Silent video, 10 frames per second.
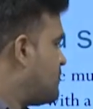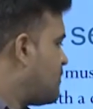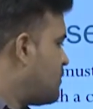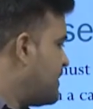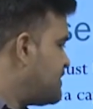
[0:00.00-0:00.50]

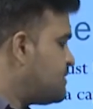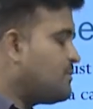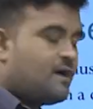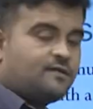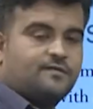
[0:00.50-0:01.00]
question
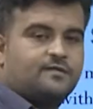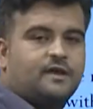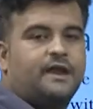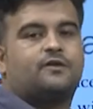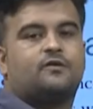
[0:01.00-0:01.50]
marks,
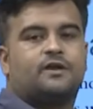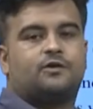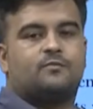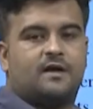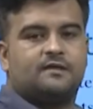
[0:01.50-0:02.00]

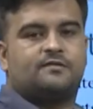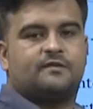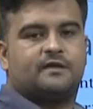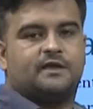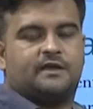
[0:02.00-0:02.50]
interrogative marks.
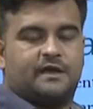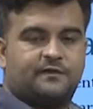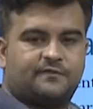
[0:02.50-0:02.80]
If